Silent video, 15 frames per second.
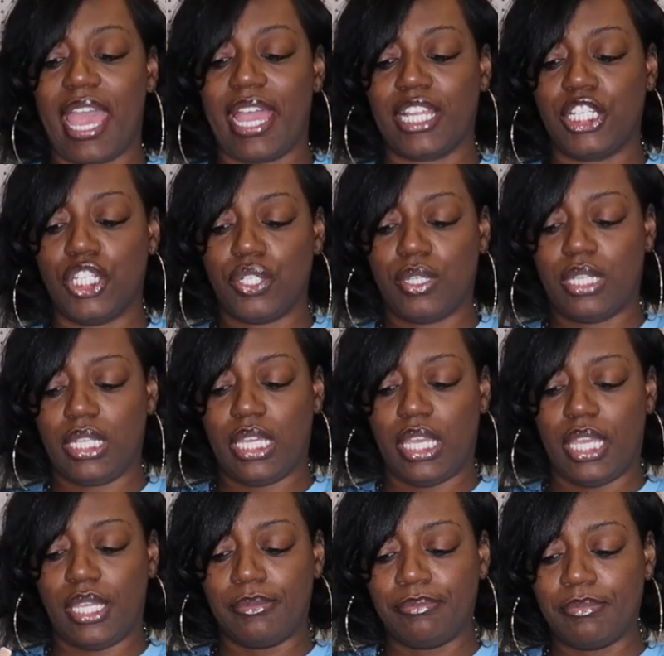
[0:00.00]

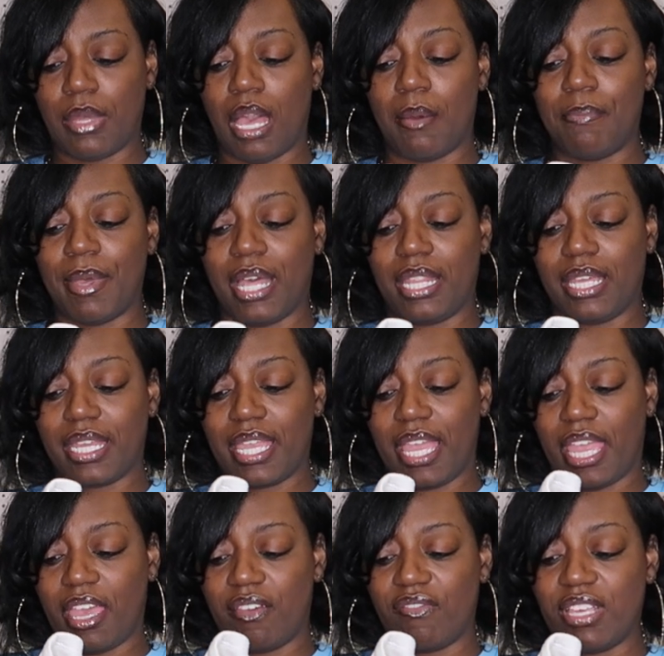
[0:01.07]
actually a Bella
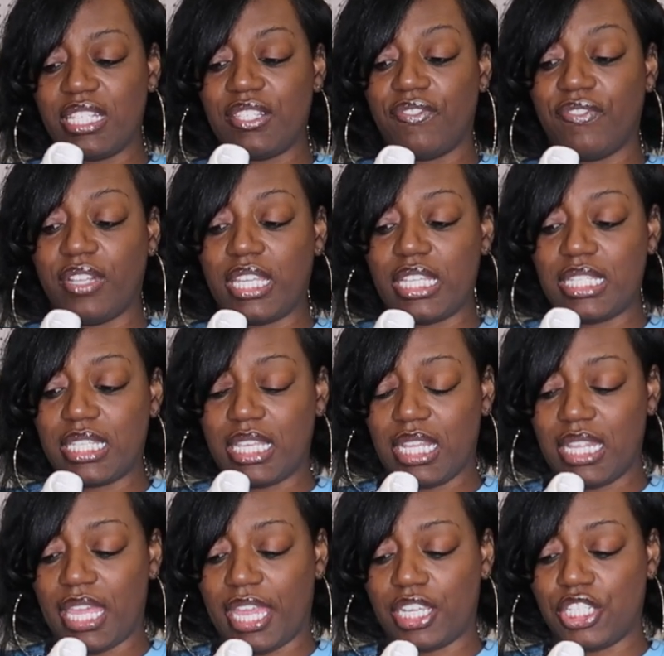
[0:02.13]
Canvas fleece
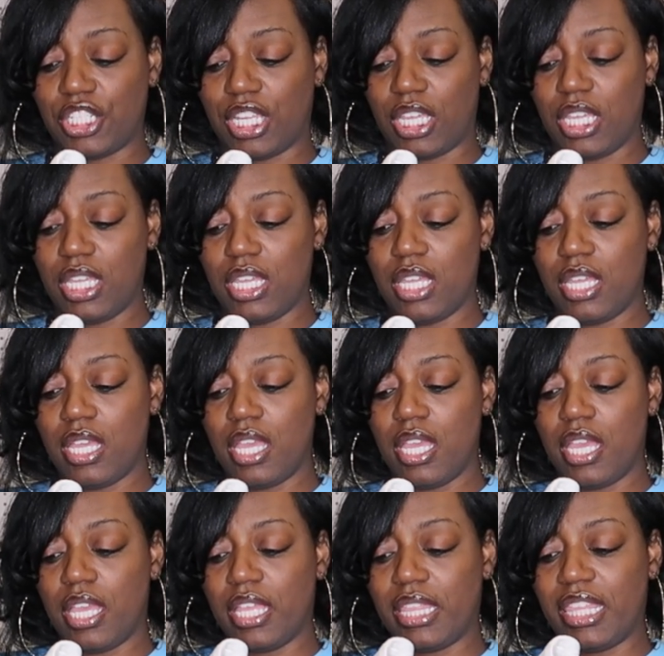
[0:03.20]
collection.
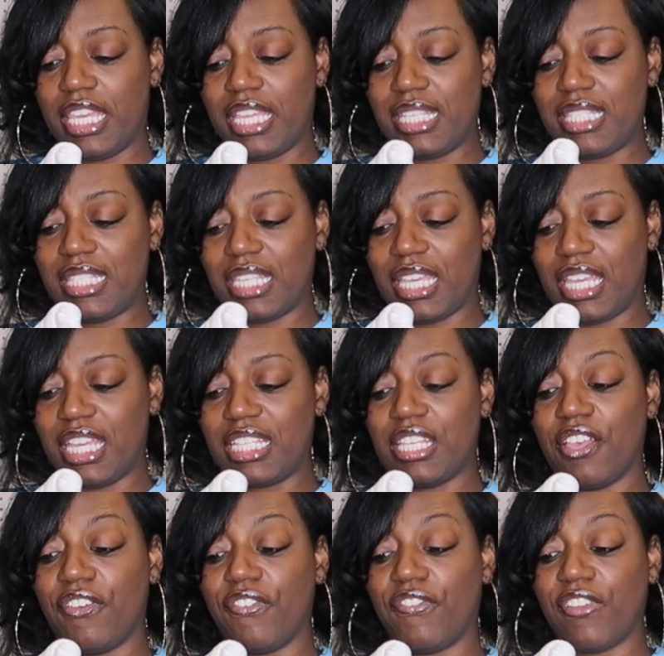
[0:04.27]
This is
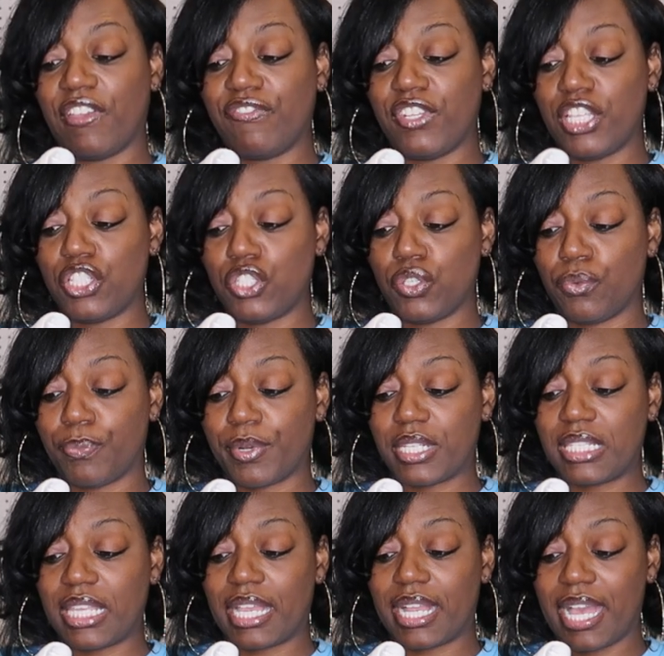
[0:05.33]

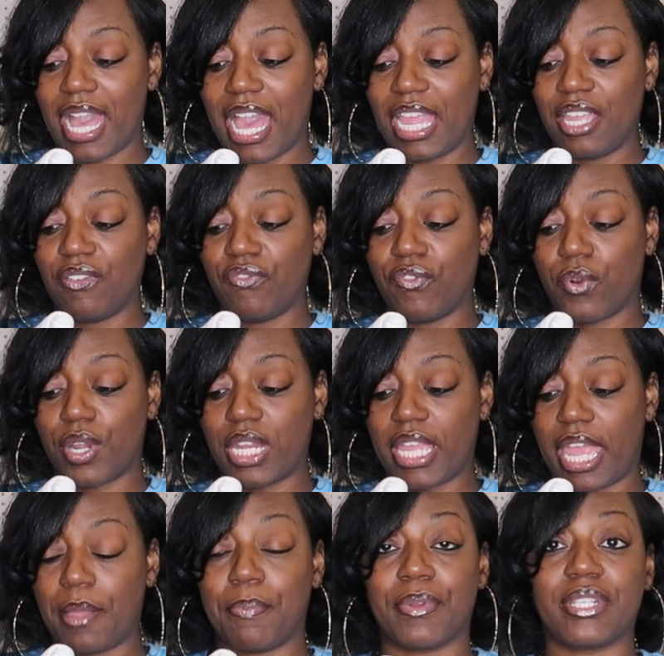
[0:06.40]
52% cotton,
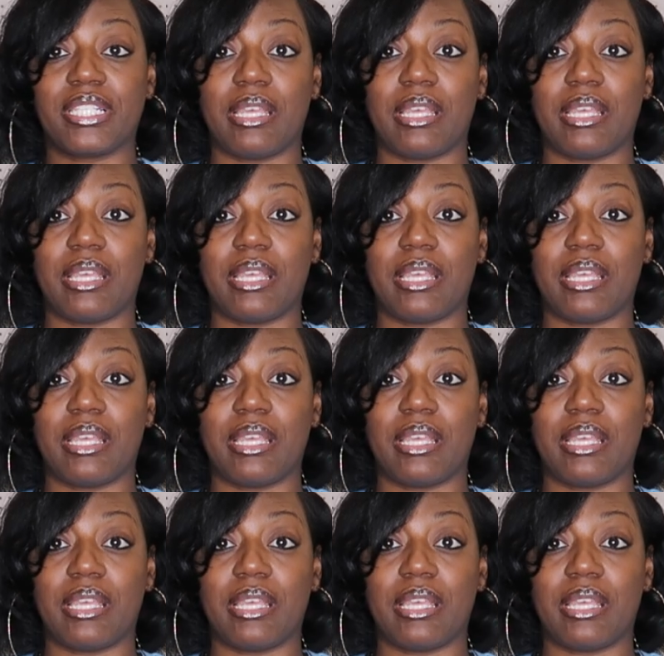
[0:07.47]
48%